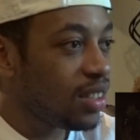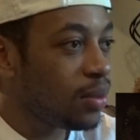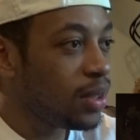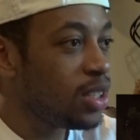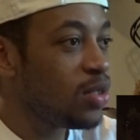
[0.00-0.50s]

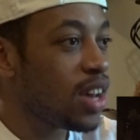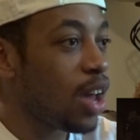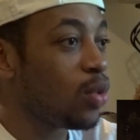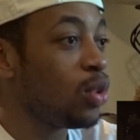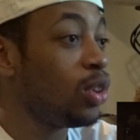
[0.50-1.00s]
What do you
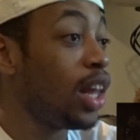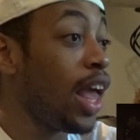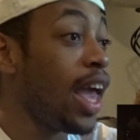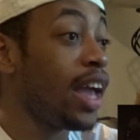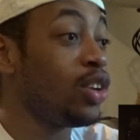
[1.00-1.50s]
got on your
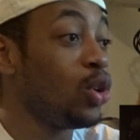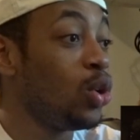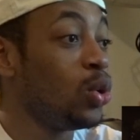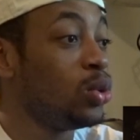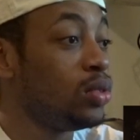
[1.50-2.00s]
leg,
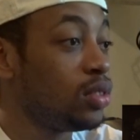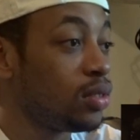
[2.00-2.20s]
dude?